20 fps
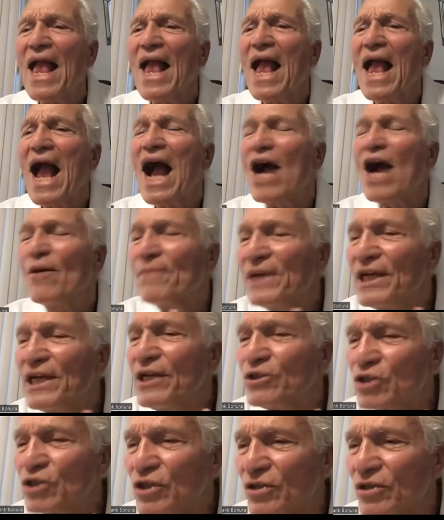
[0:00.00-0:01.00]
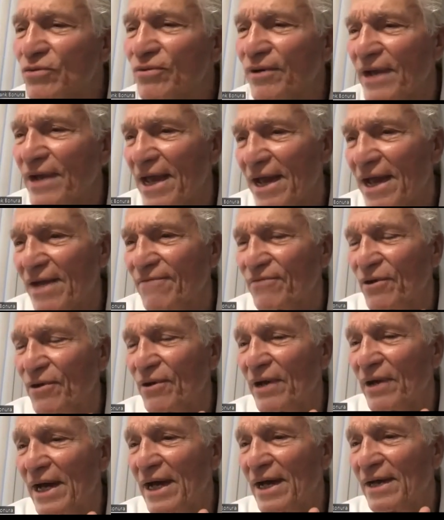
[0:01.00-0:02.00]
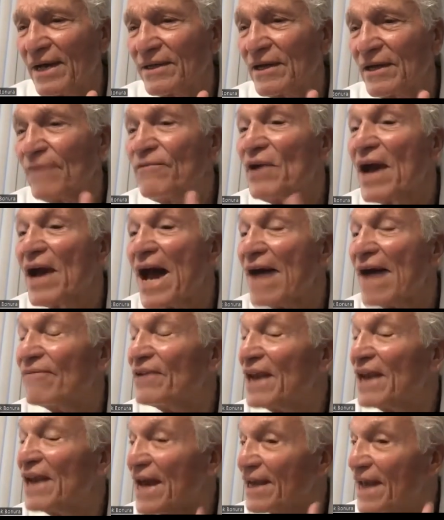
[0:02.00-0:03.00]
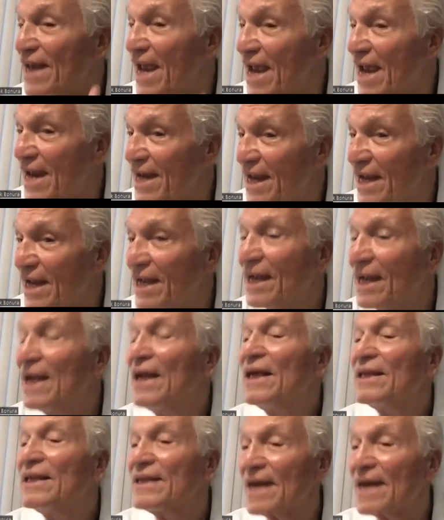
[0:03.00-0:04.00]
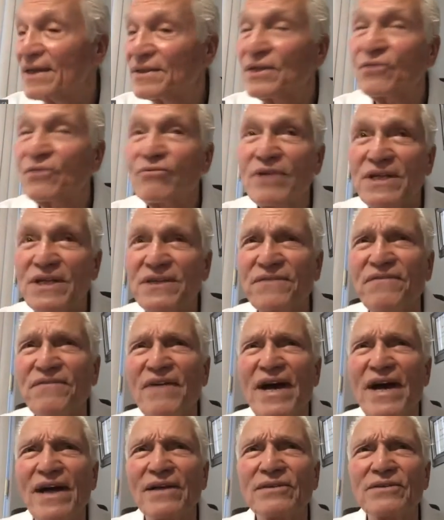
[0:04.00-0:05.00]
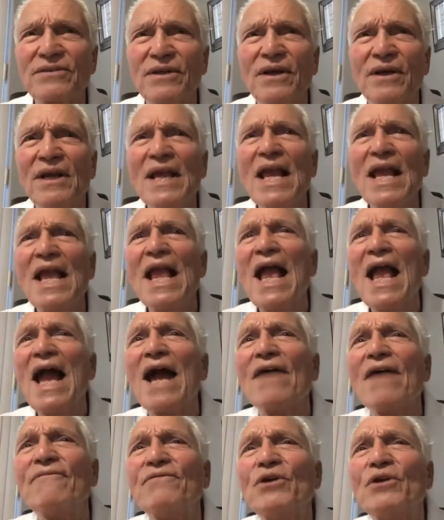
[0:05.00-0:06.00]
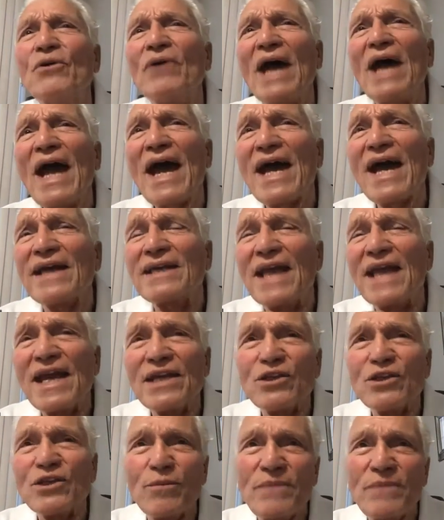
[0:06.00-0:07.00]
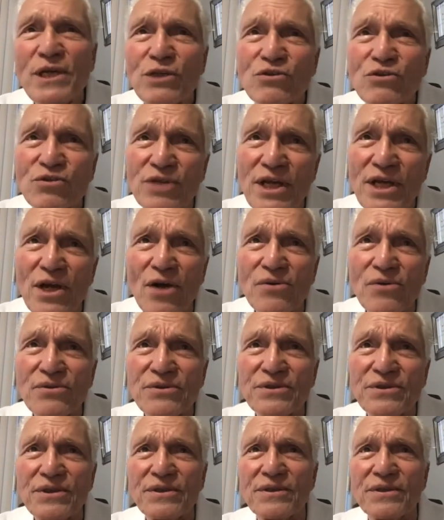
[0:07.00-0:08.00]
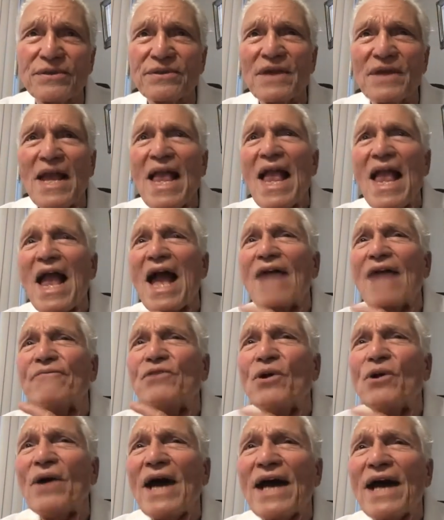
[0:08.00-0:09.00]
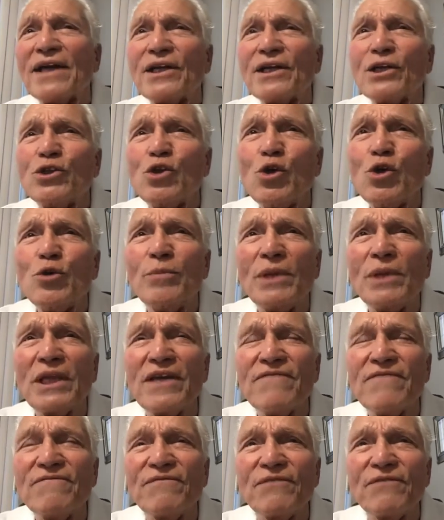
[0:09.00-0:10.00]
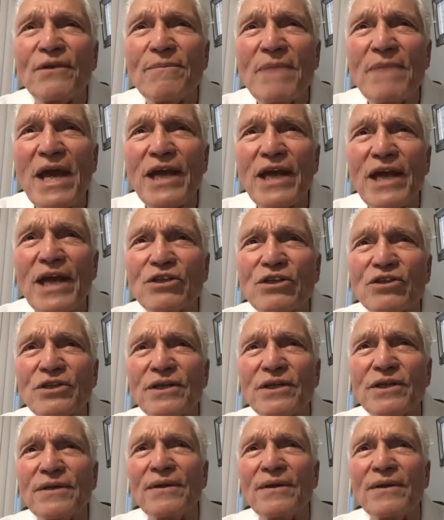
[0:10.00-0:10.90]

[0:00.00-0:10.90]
How many children have you had? If you haven't had any, that's a risk factor. Have you had endometriosis? Have you had a tubal inflammation?